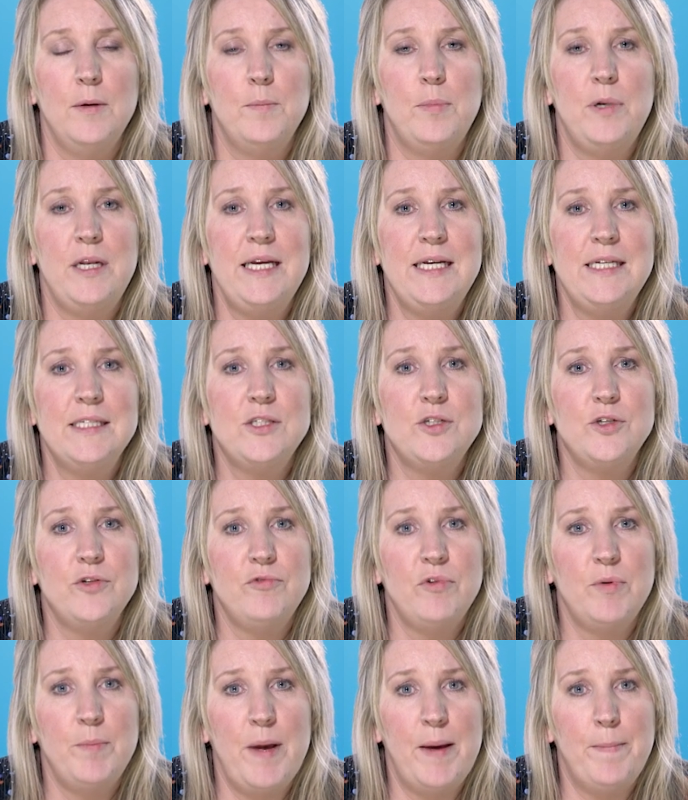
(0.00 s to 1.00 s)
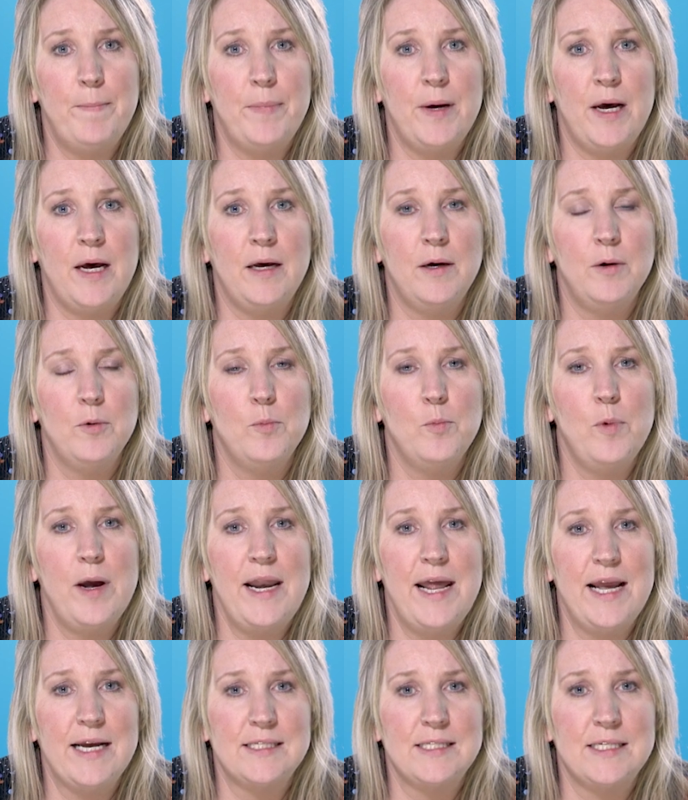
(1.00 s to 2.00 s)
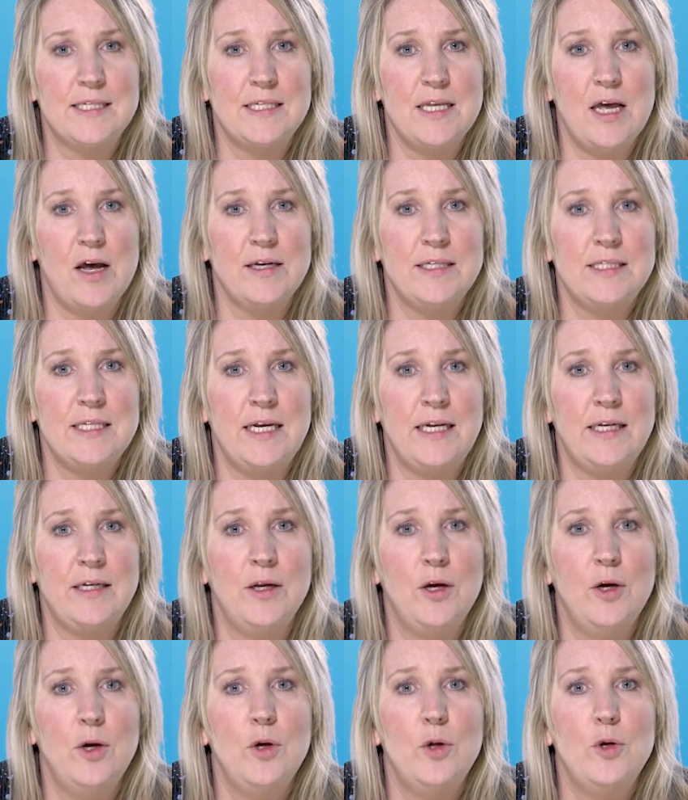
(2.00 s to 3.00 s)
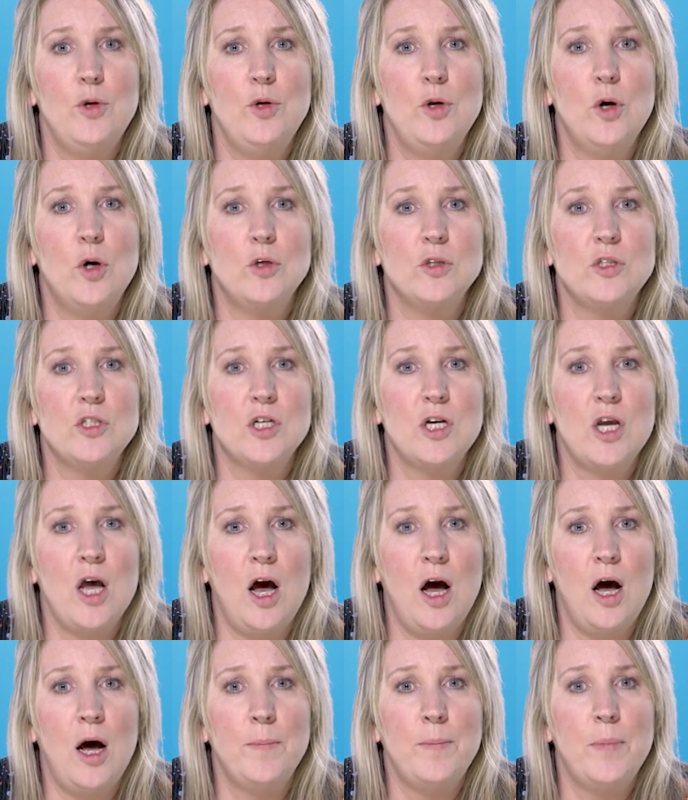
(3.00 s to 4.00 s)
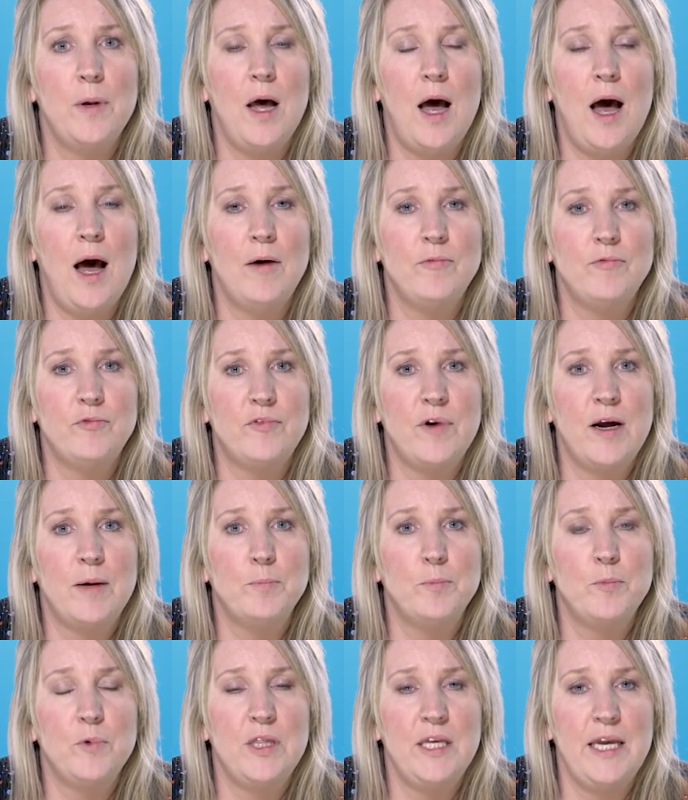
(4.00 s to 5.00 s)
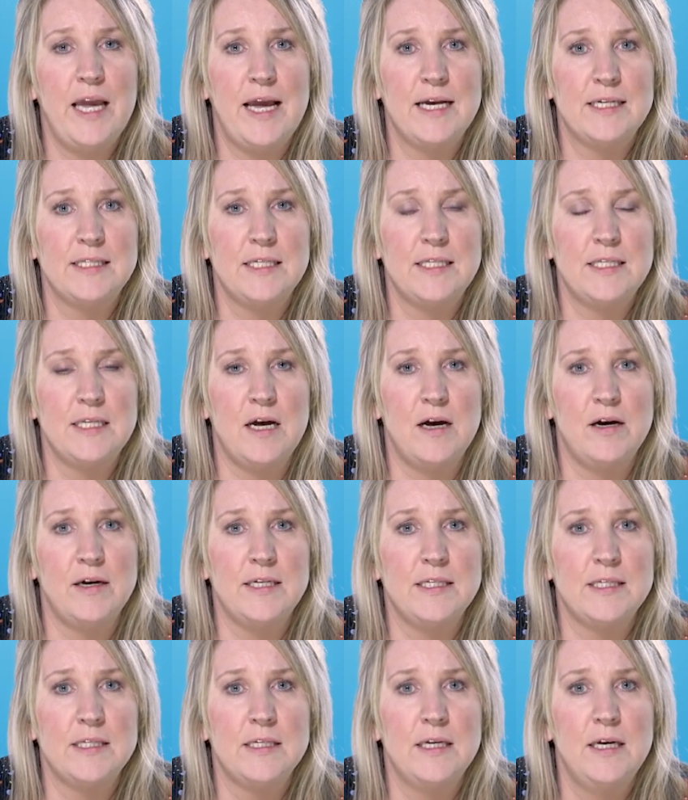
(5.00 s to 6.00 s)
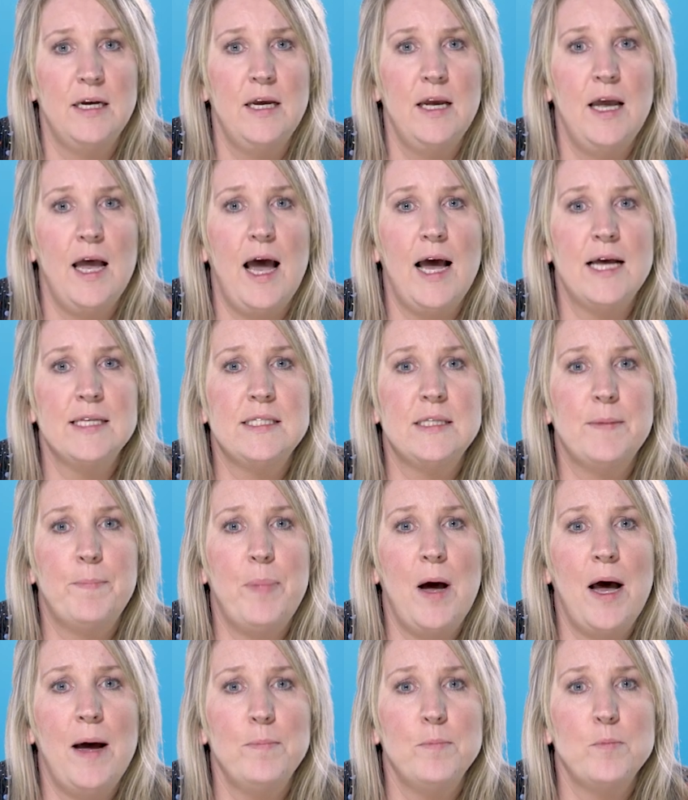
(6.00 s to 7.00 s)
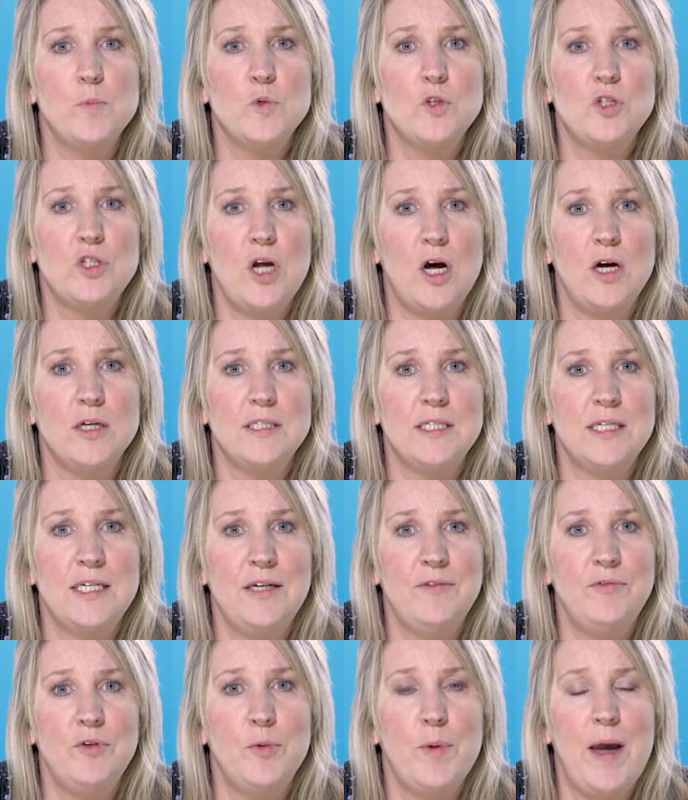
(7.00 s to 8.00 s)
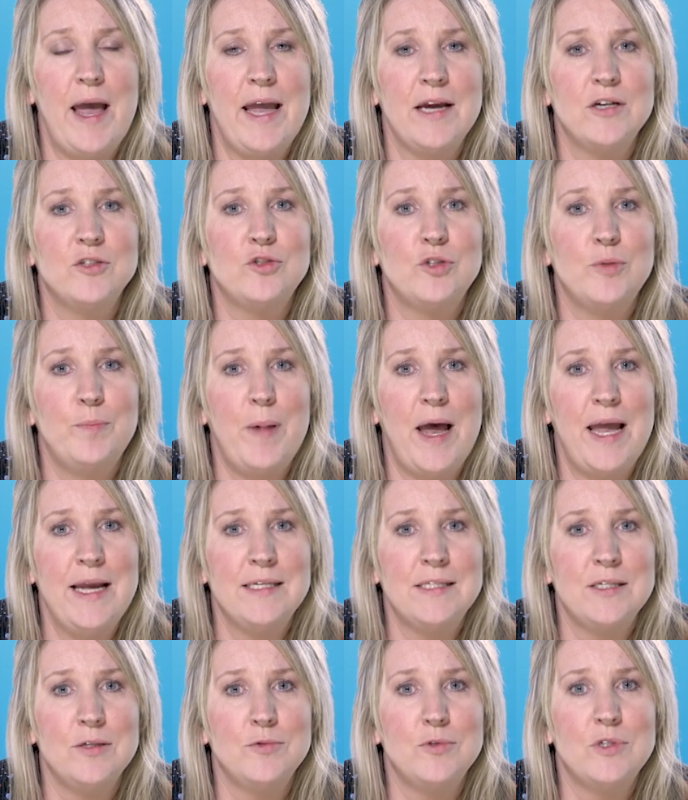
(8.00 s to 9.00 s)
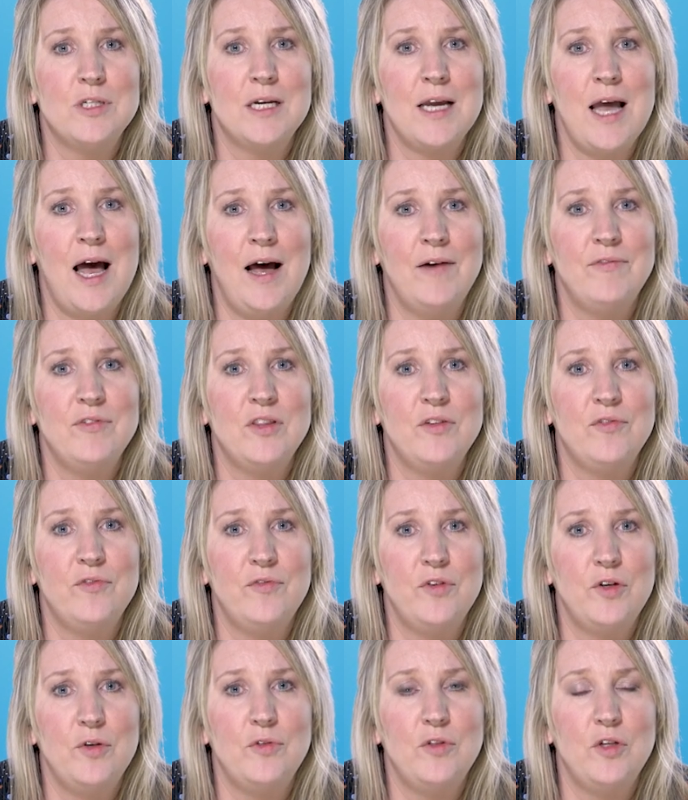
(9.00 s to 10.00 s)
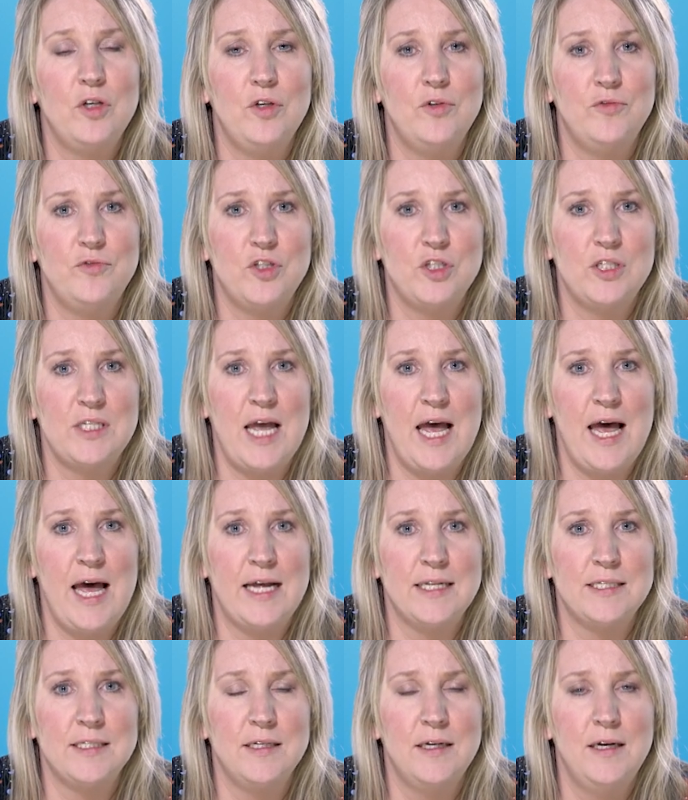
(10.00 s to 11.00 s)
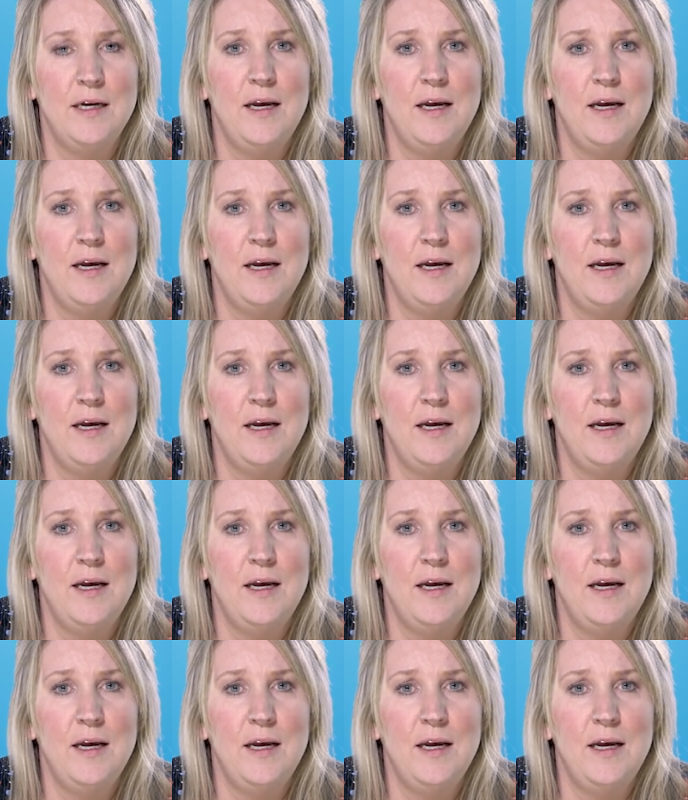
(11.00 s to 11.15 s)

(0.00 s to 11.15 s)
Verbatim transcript: Please do remember when exercising not to carb up front with the exercise as the pump will start to give you extra basal to cover the food that you've just had